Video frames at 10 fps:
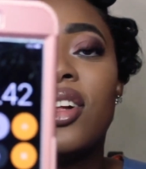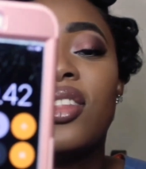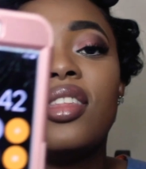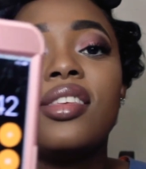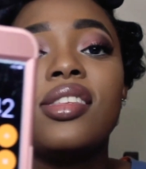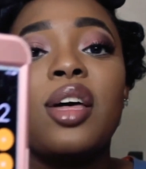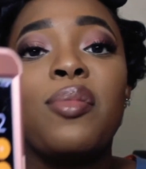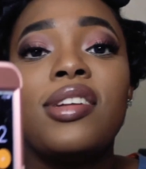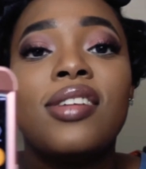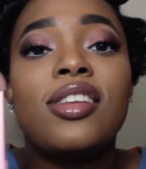This is how
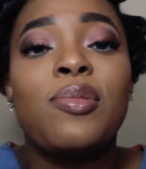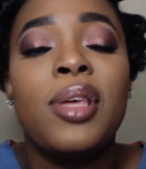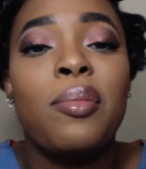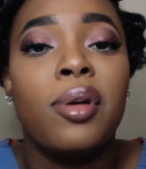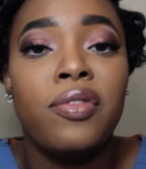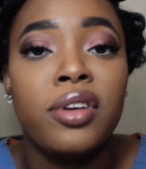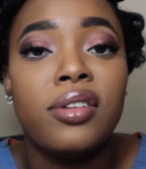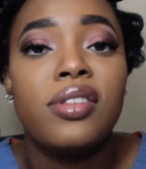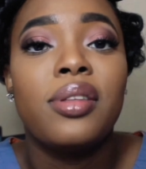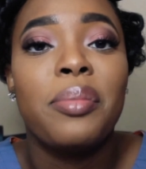much I spent my
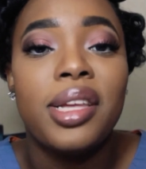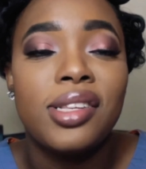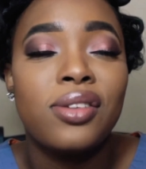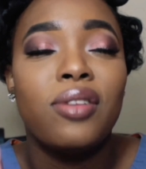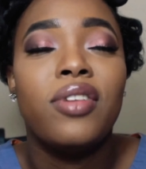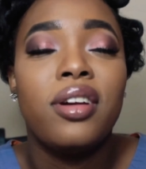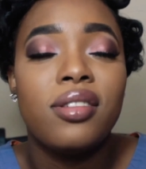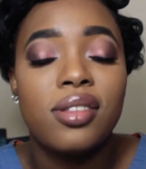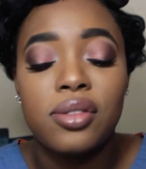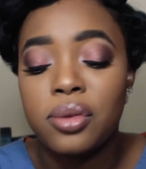first semester of
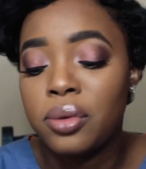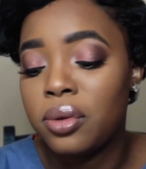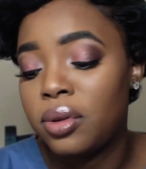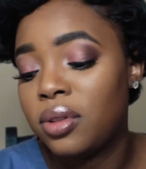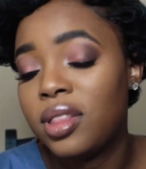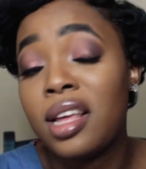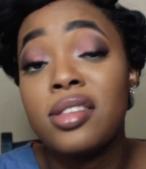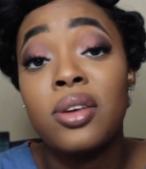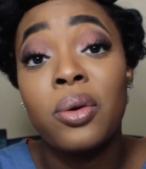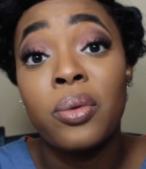nursing school. That's
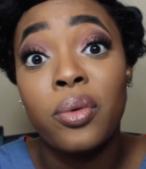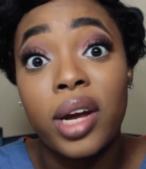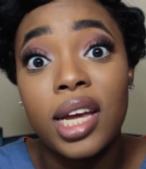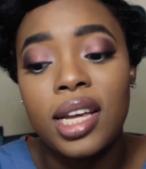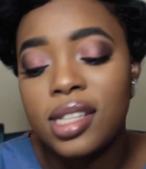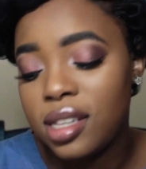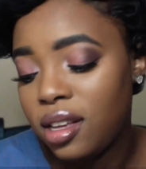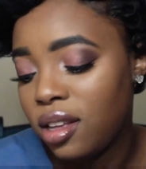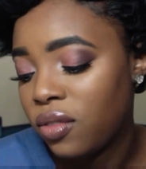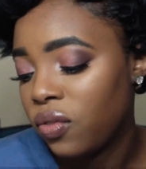crazy.